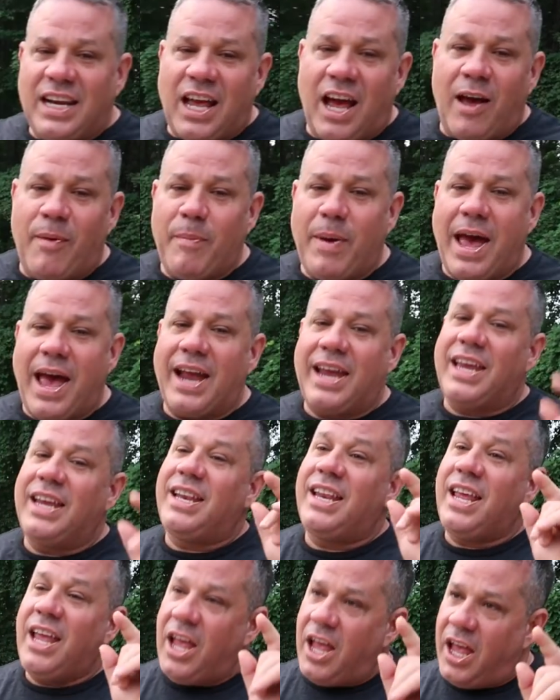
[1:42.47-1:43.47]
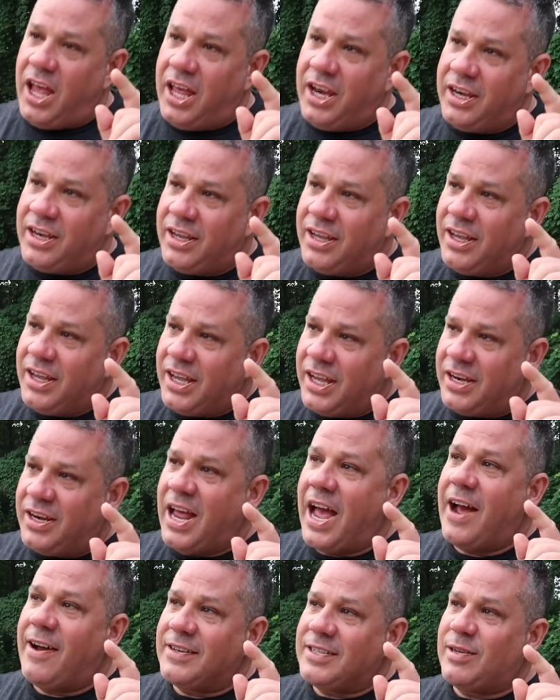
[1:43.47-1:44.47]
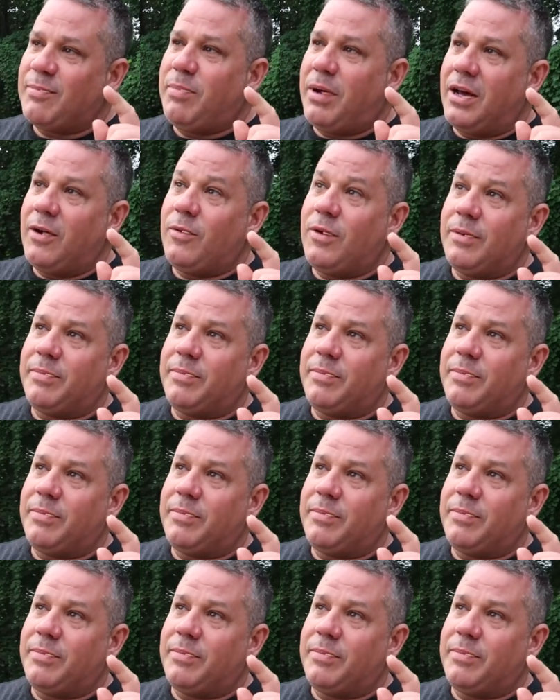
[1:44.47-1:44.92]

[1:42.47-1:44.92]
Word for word: comeback at the end, and now it's a butt